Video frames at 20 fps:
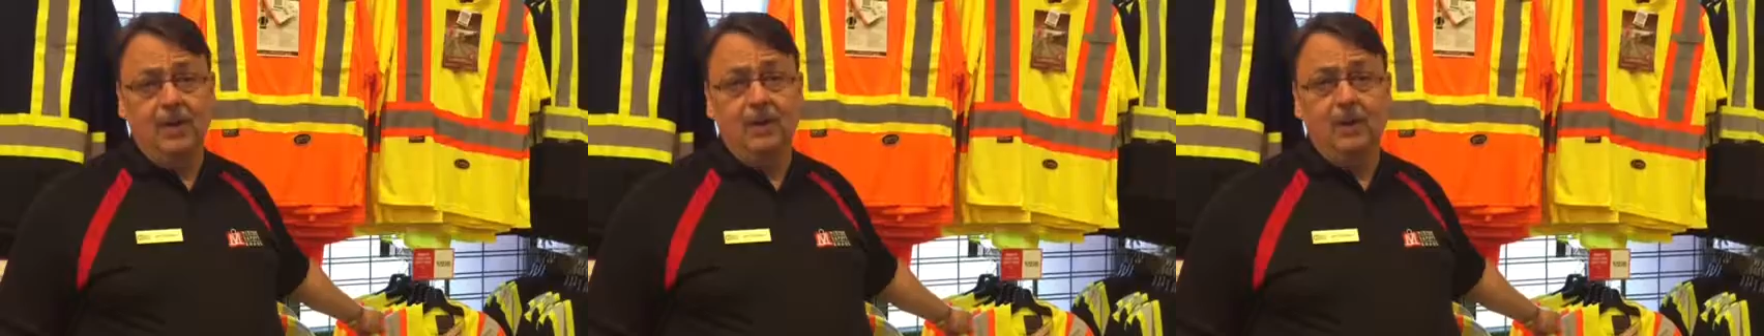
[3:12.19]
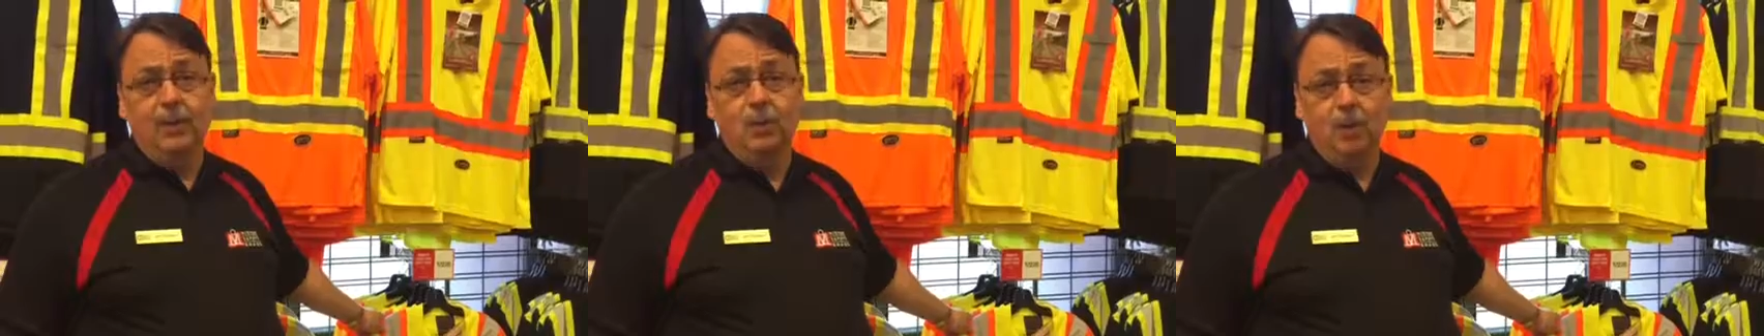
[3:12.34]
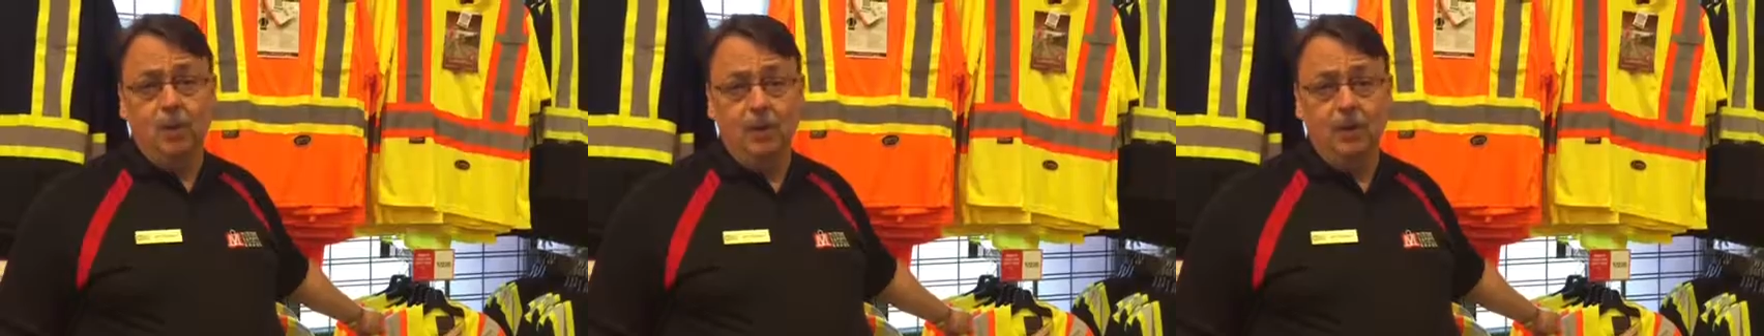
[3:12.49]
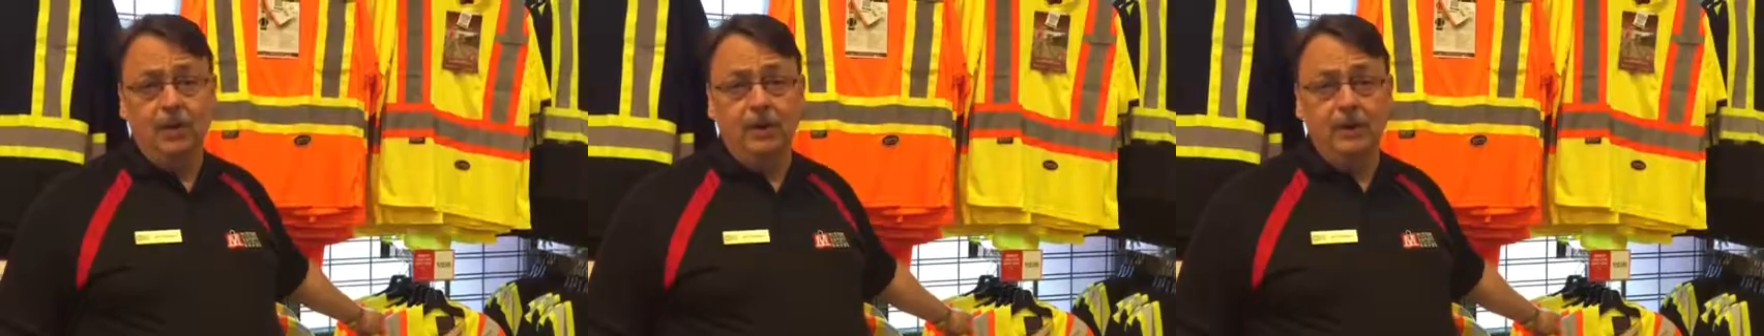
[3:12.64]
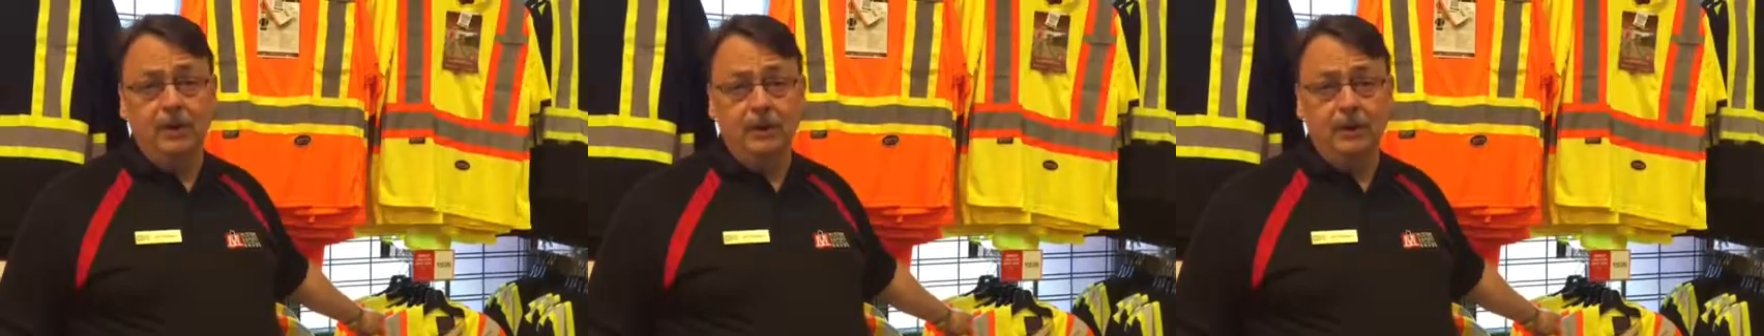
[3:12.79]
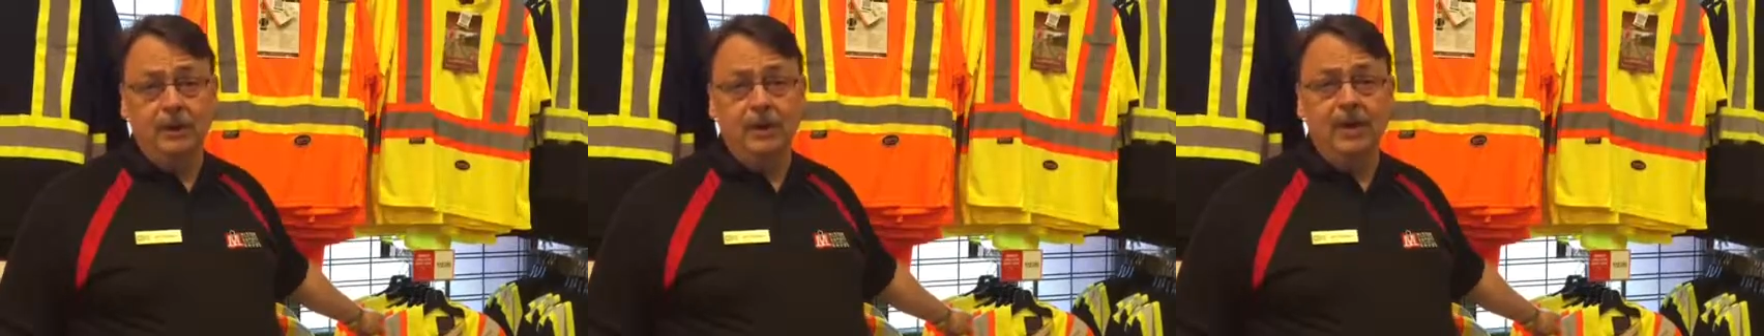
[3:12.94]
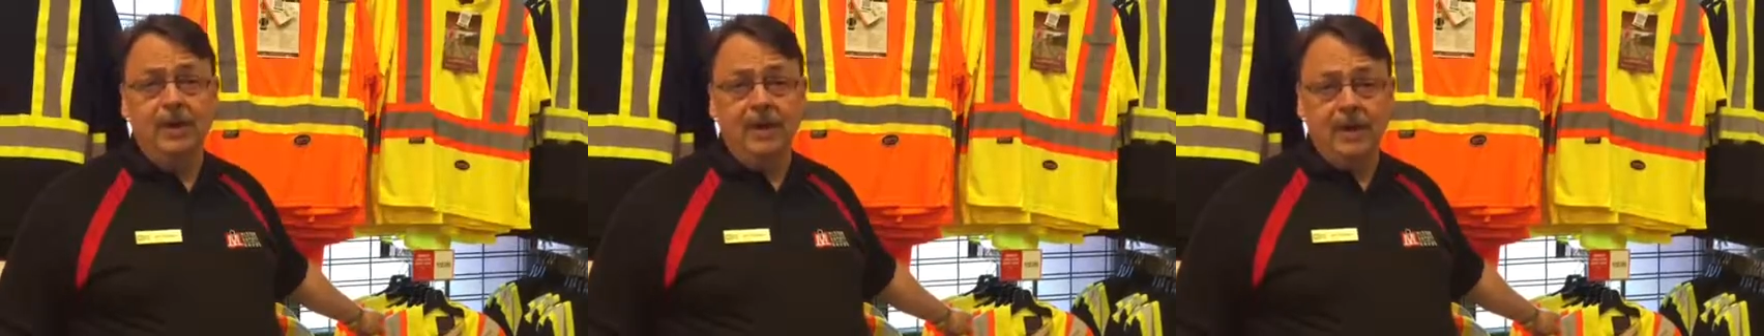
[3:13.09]
lot of
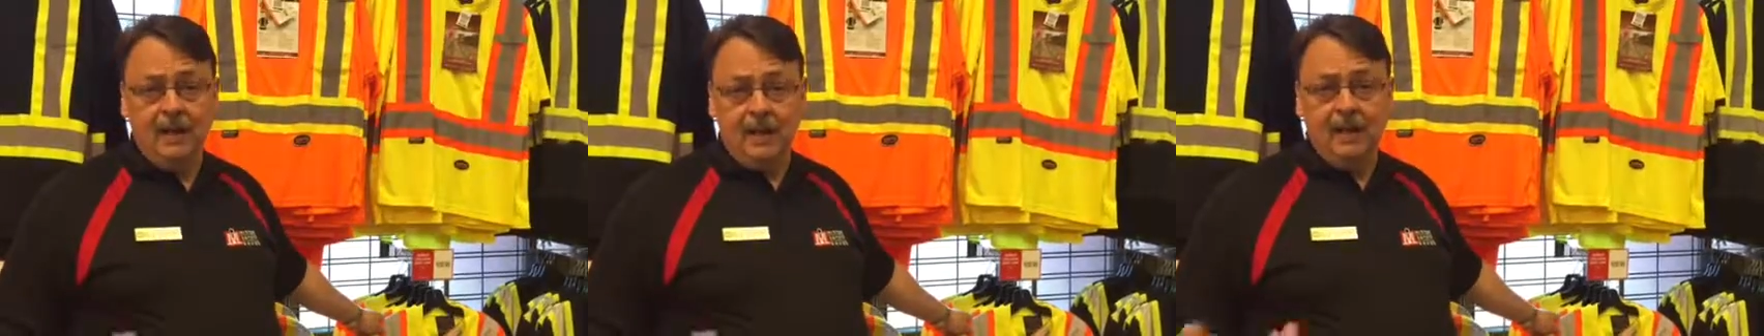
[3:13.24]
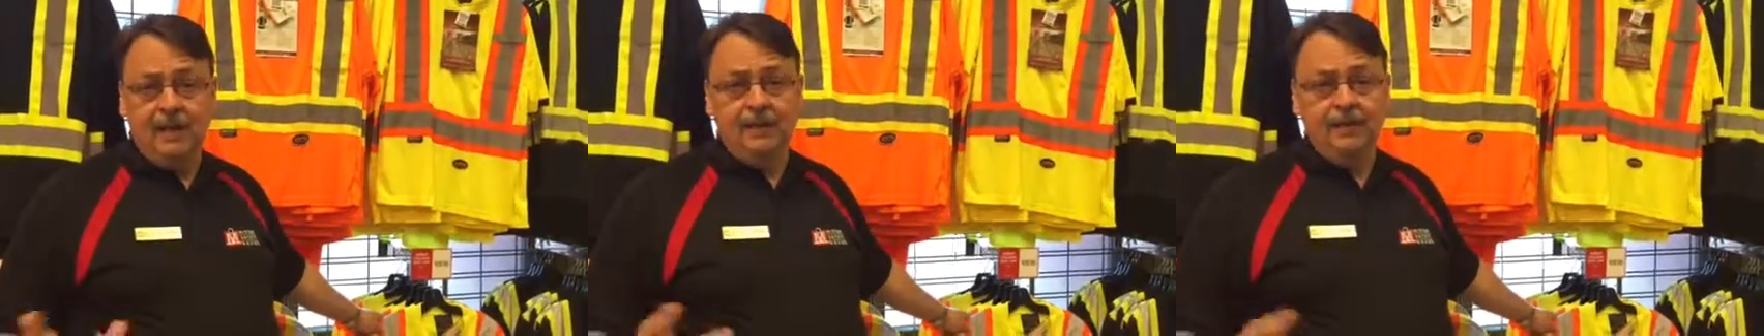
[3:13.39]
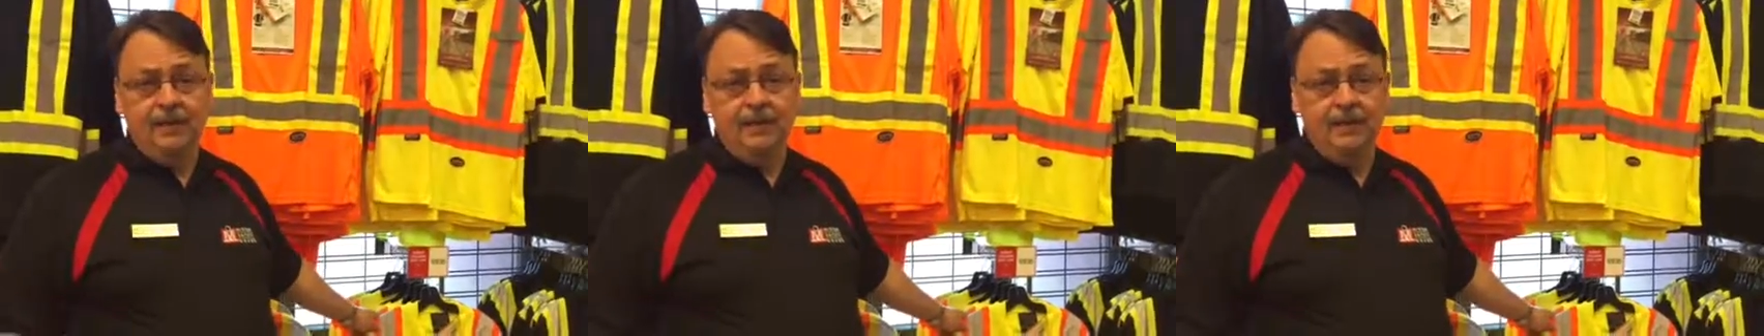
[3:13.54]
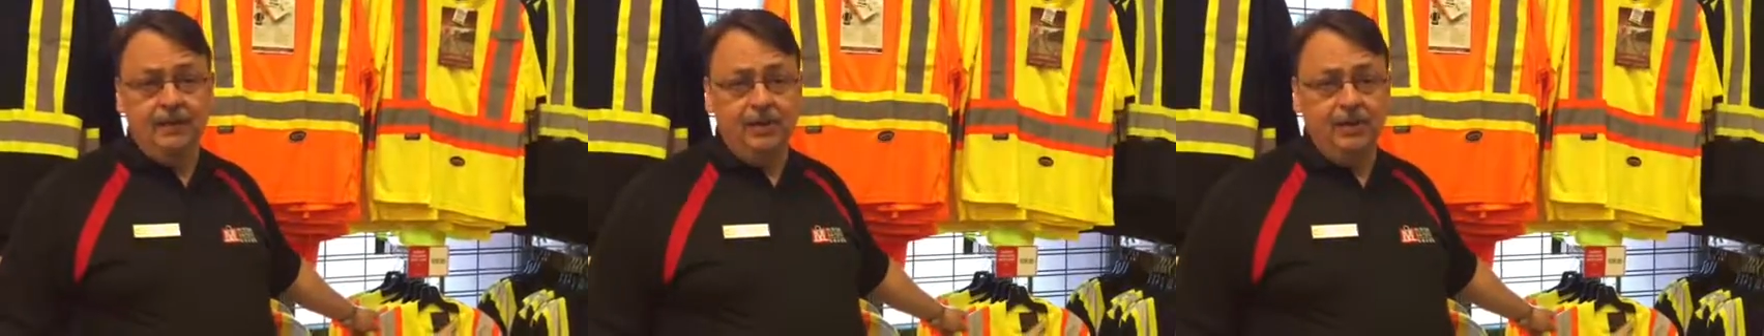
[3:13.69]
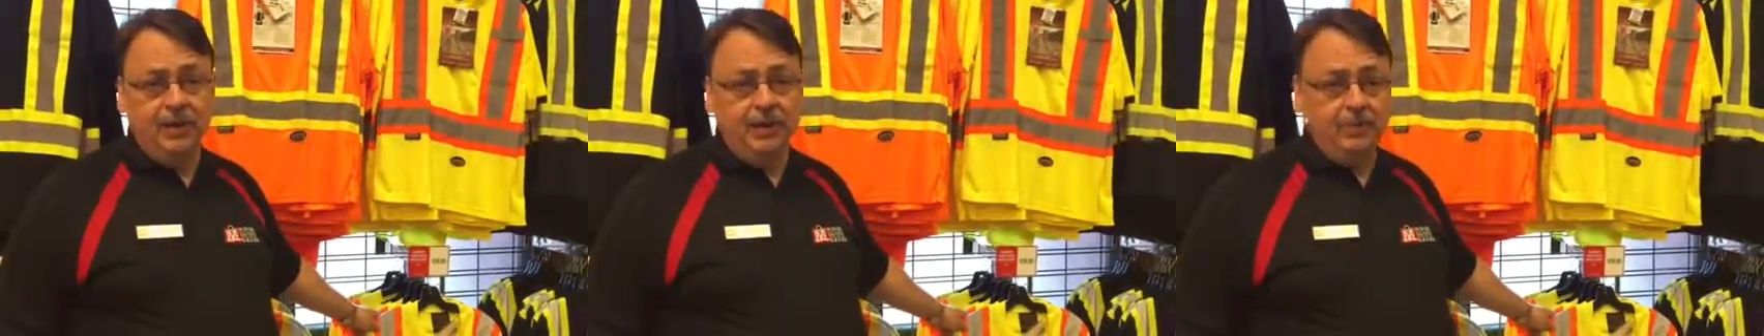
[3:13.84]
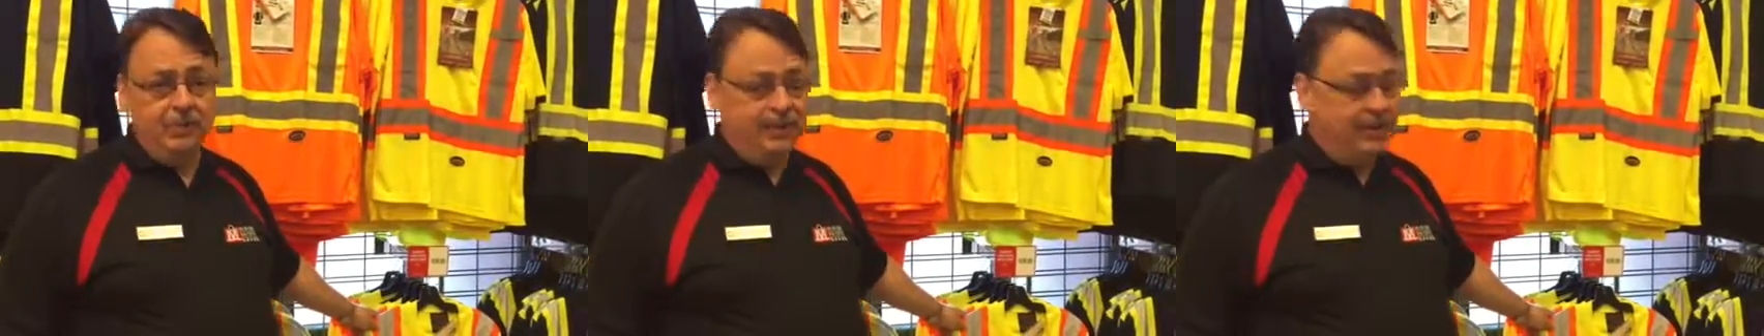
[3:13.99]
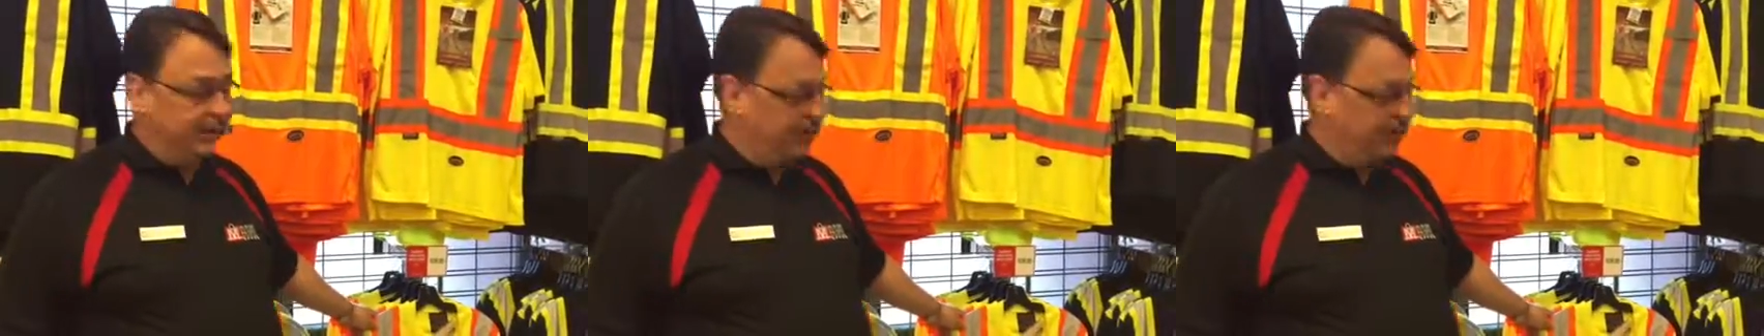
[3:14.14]
workers out on the job